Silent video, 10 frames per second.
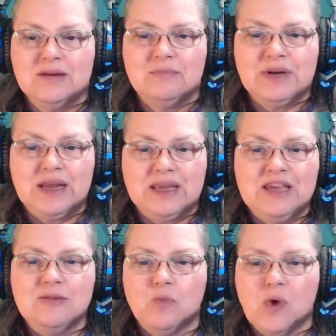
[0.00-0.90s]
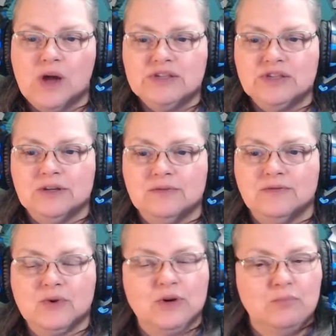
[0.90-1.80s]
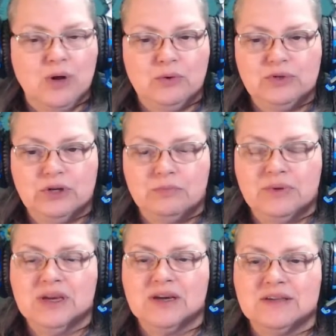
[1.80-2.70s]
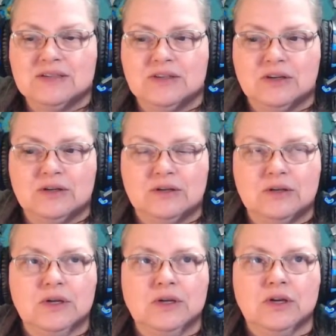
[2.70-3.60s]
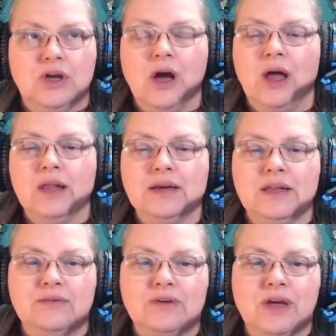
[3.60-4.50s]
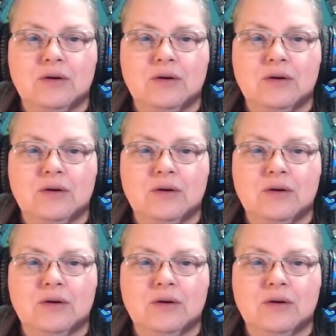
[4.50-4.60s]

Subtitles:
but I keep watching it for ammonia because the colony of